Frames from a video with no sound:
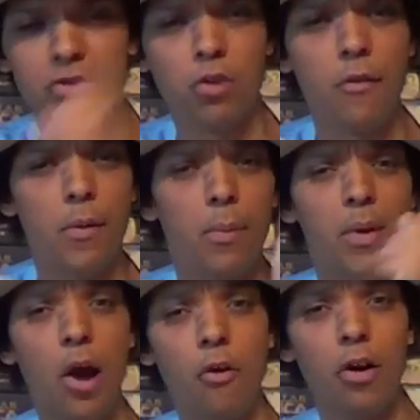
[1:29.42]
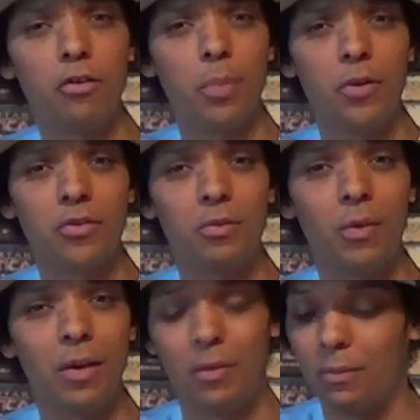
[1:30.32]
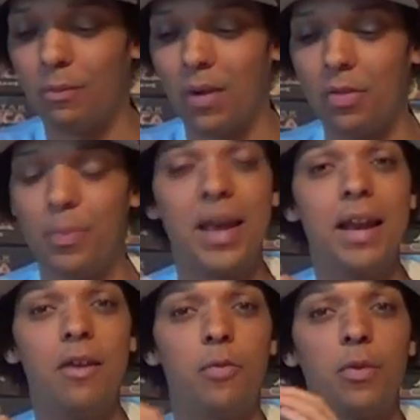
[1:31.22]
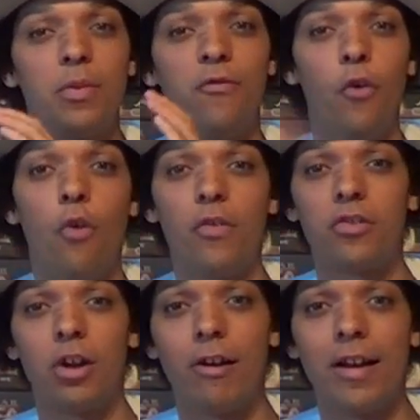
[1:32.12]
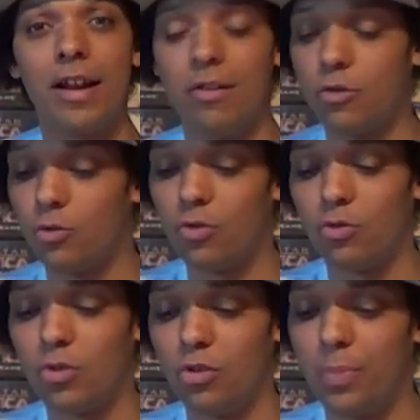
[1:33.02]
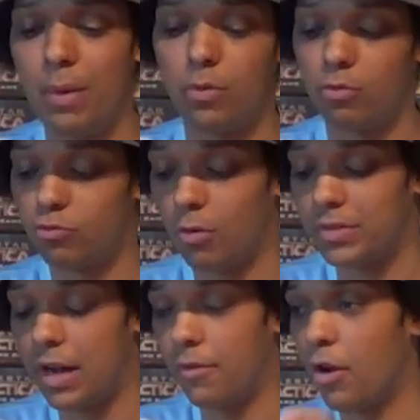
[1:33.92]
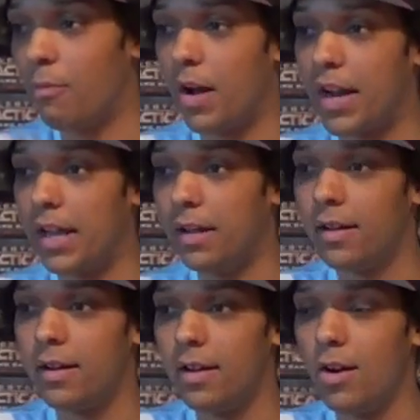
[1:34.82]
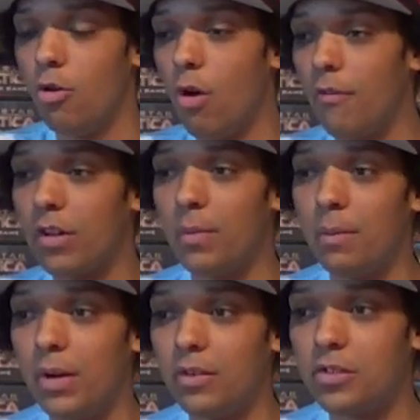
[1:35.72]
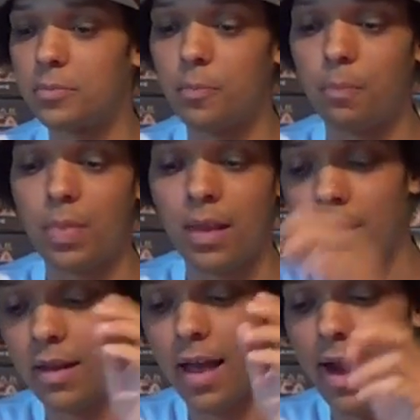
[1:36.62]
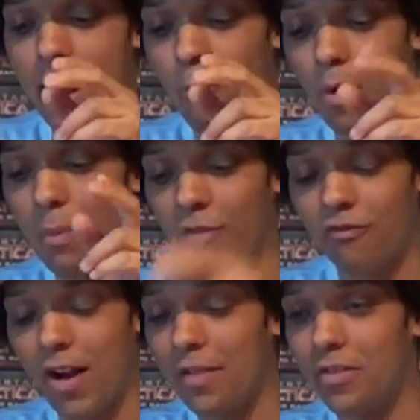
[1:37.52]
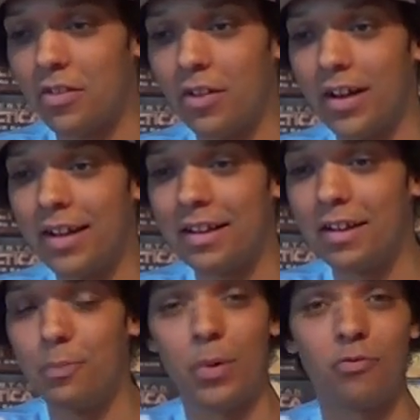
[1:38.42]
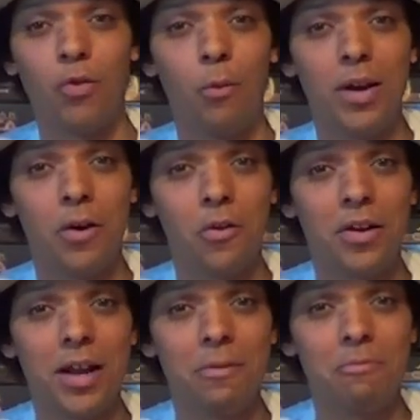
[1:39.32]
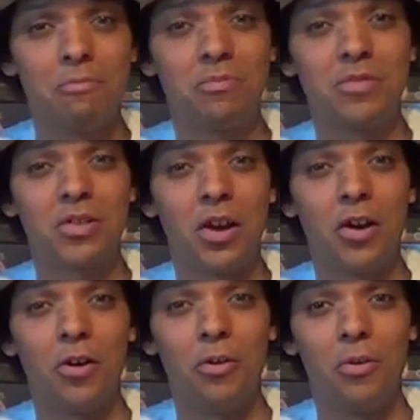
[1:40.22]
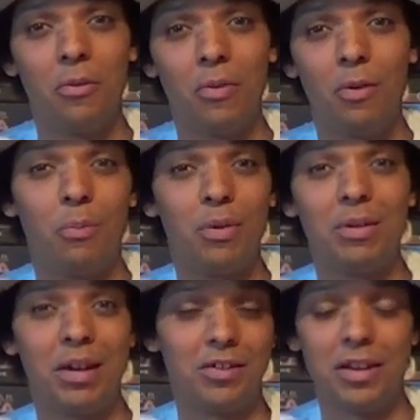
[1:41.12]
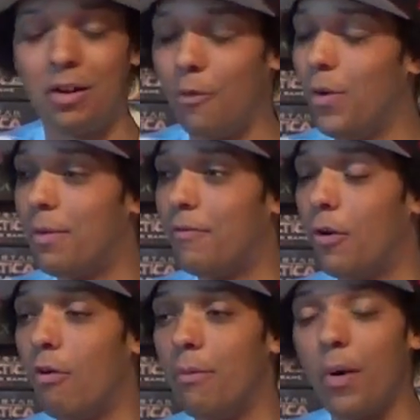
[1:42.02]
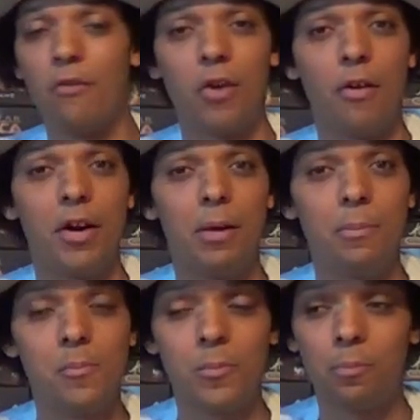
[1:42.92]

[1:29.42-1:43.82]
actually drove up on my own. I was supposed to at, the beginning. There's supposed to be four of us going, and then two, so two people sort of dropped out, no money, or other commitments. And then one of my friends, like, he booked the wrong week holiday. So we are we literally a week before we are both going up